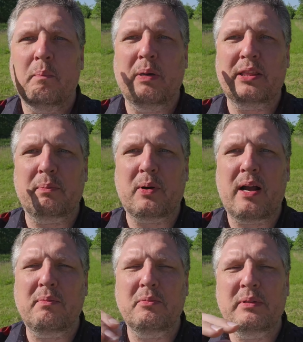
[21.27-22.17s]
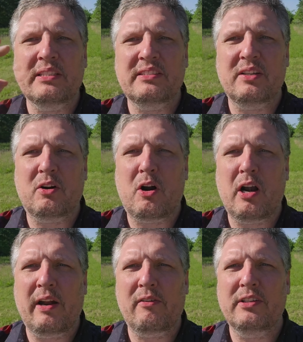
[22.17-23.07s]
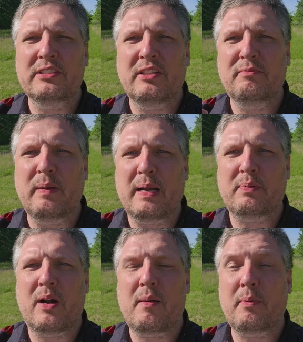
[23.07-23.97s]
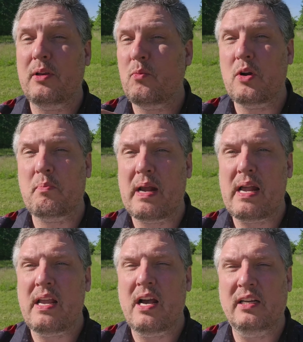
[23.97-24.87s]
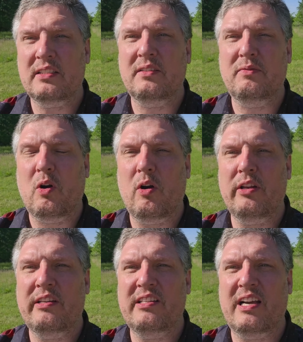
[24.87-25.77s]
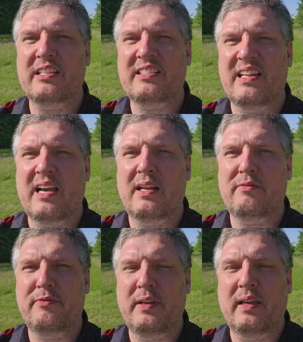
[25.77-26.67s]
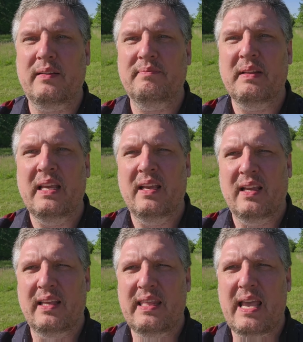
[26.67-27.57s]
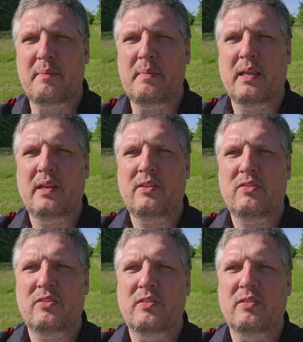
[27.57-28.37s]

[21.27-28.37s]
But the problem is there are areas of my property where my Husqvarna does not fit. And that means